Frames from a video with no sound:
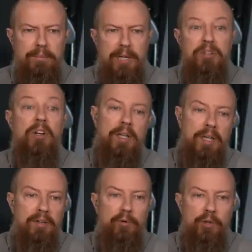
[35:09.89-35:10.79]
Panasonic
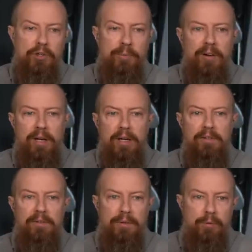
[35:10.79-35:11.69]
Leica 42.5,
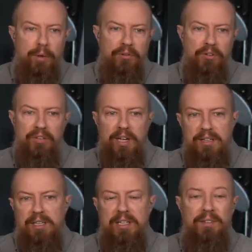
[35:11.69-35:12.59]
1260,
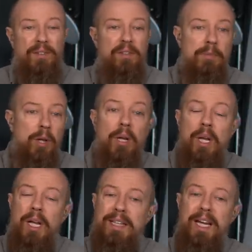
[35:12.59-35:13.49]
818, and 15 mm
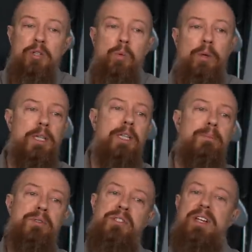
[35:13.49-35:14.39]
That is
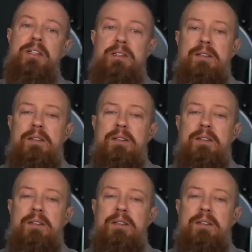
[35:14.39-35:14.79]
100%